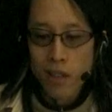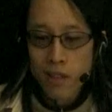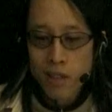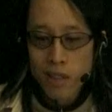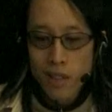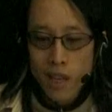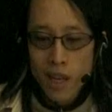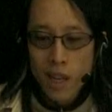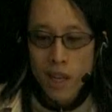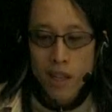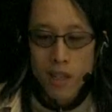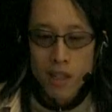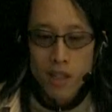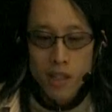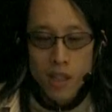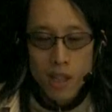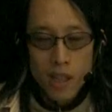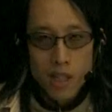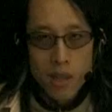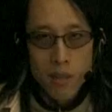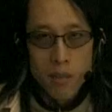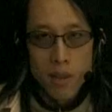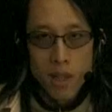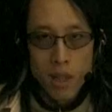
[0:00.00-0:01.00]
The style is
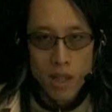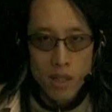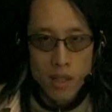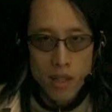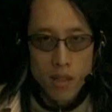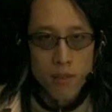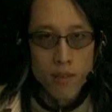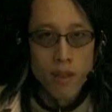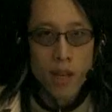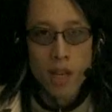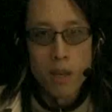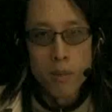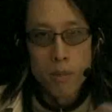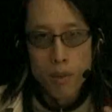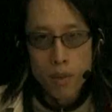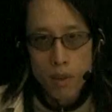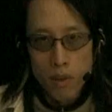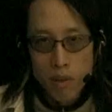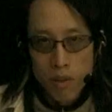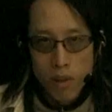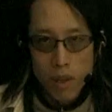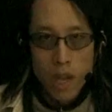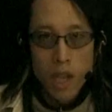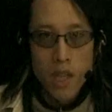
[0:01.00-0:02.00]
not something that's definable.
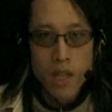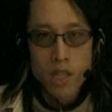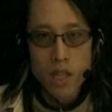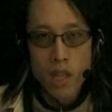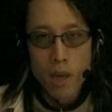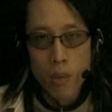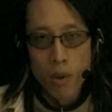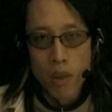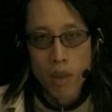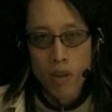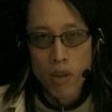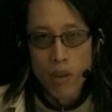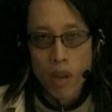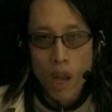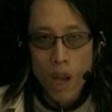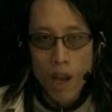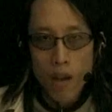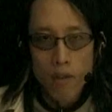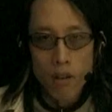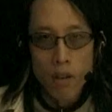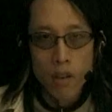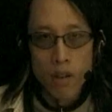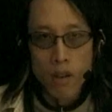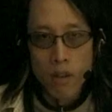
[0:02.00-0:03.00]
You can't say whether you
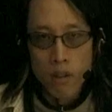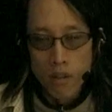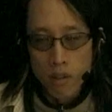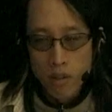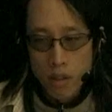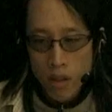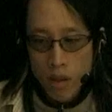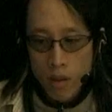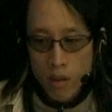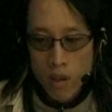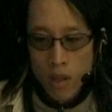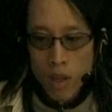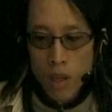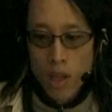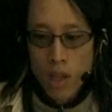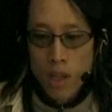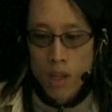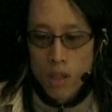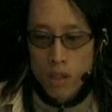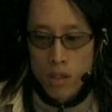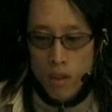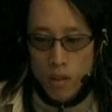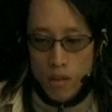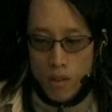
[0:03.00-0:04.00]
have it or you don't,
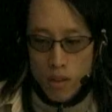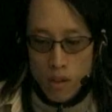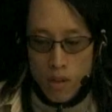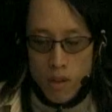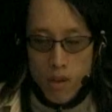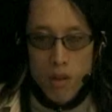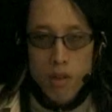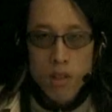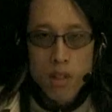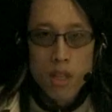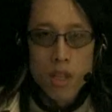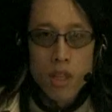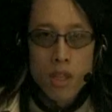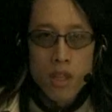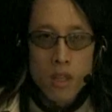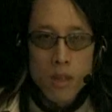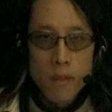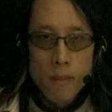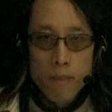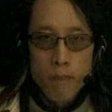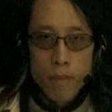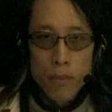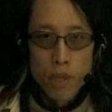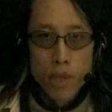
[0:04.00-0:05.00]
so it's
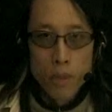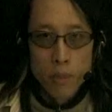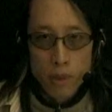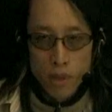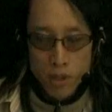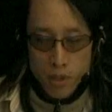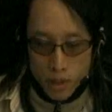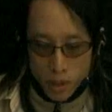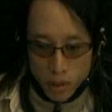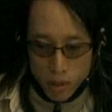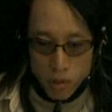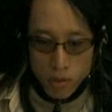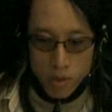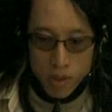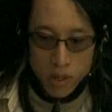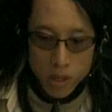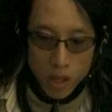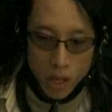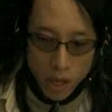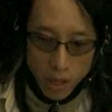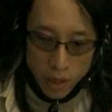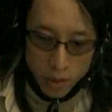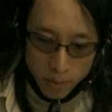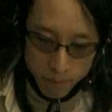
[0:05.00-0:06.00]
useless to pursue
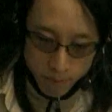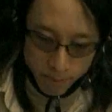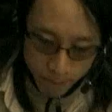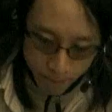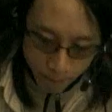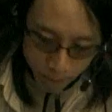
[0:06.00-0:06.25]
style.